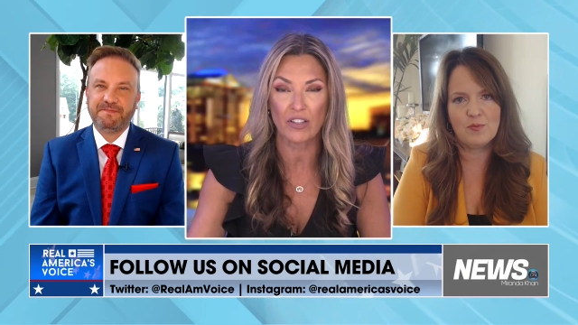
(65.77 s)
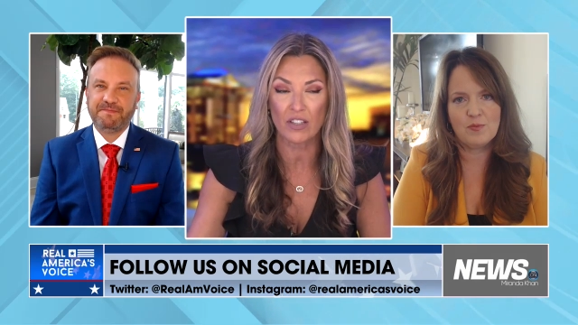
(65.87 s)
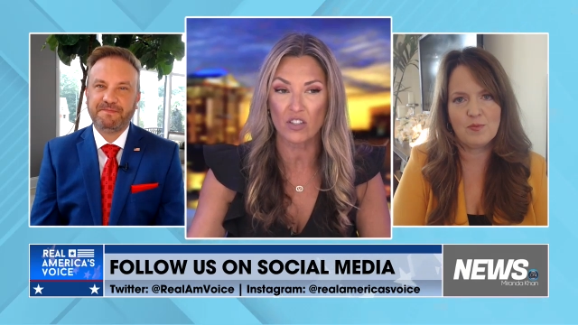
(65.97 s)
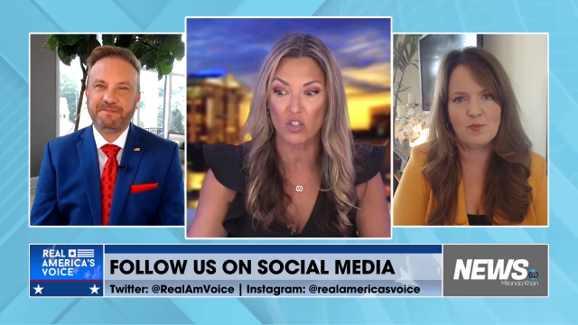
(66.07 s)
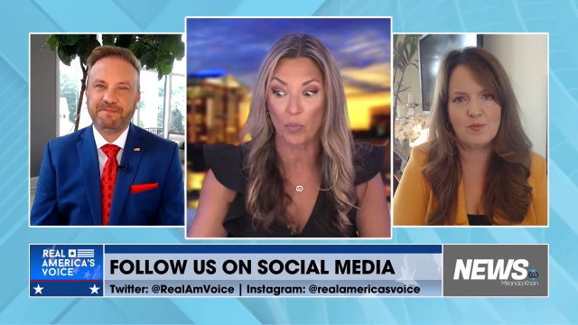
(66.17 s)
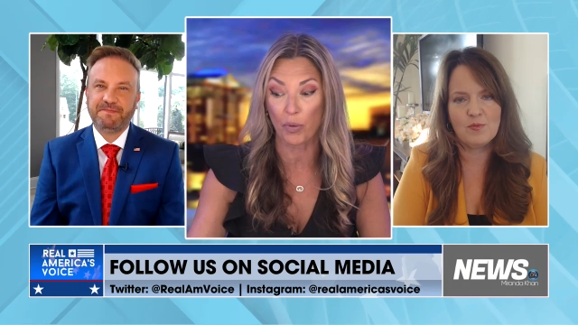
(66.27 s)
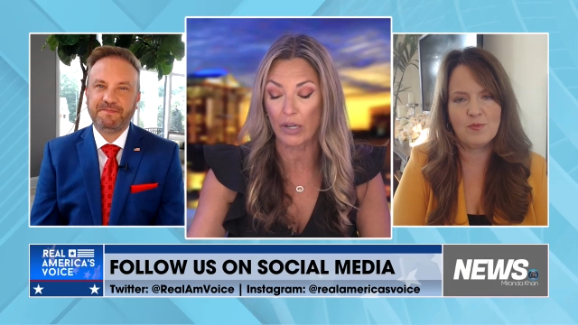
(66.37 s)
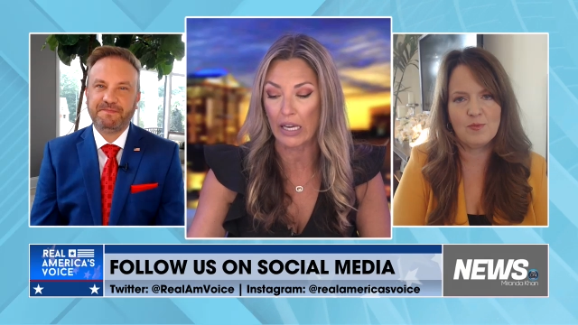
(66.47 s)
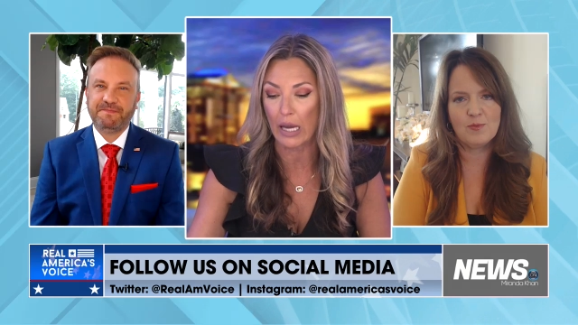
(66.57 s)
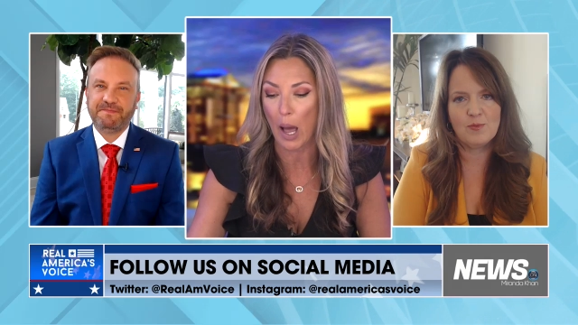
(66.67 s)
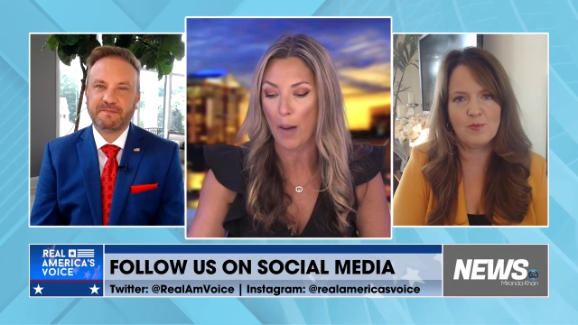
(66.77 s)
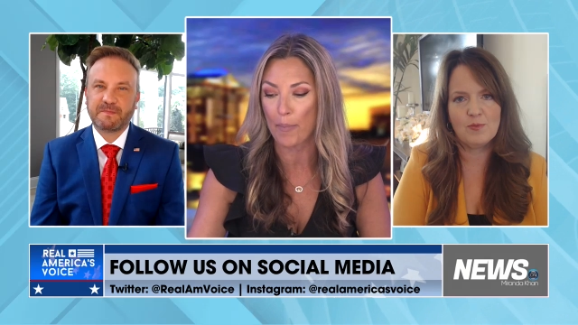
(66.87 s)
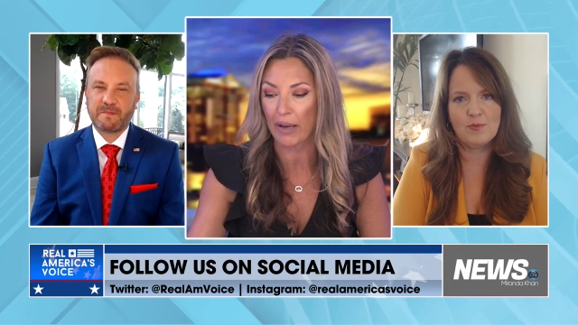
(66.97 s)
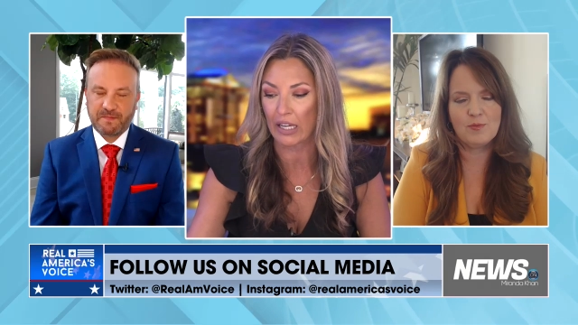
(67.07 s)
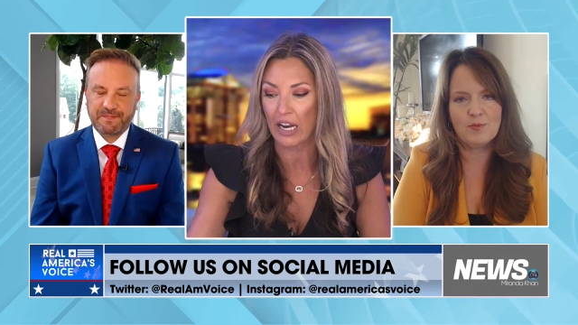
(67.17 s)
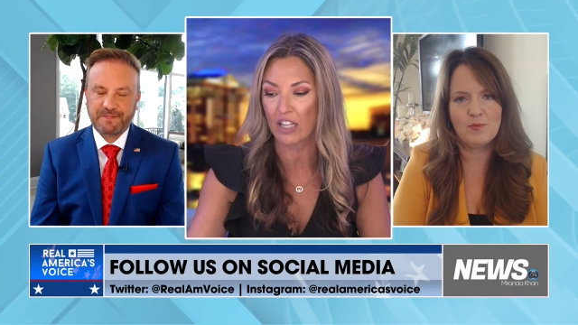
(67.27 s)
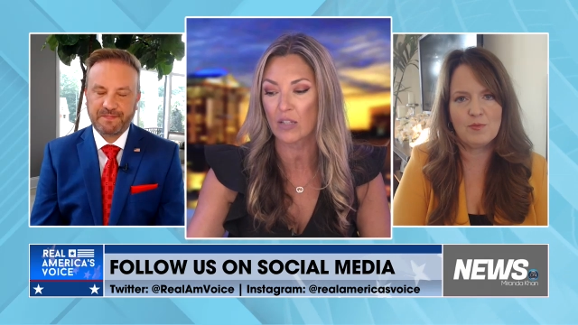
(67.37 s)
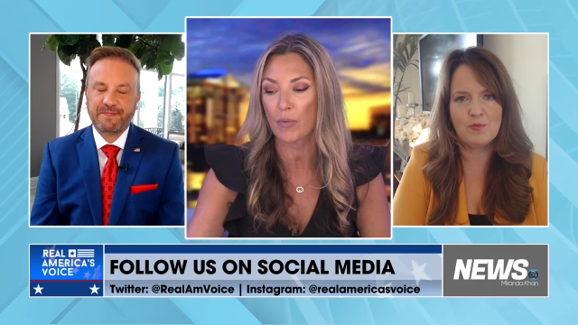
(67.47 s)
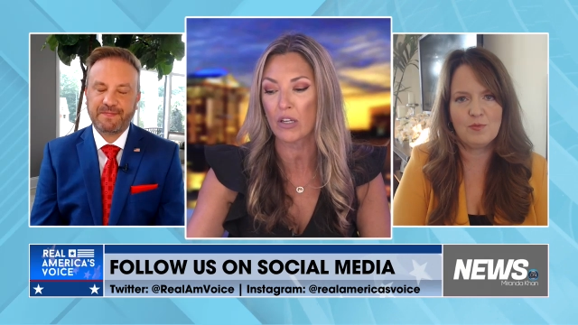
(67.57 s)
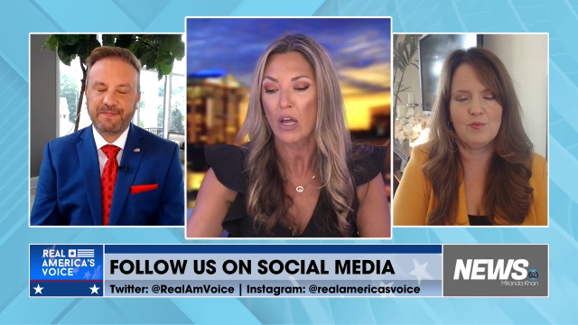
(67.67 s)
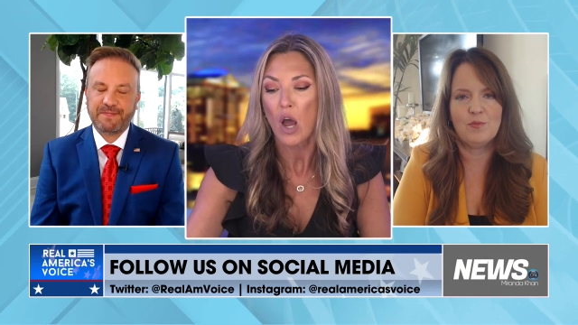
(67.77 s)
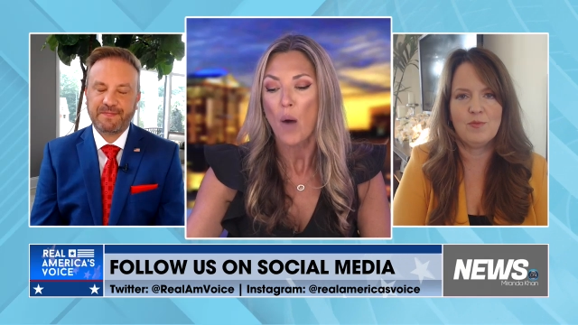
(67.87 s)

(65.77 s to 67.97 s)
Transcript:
Speaker 1: This is a pretty uh, big announcement,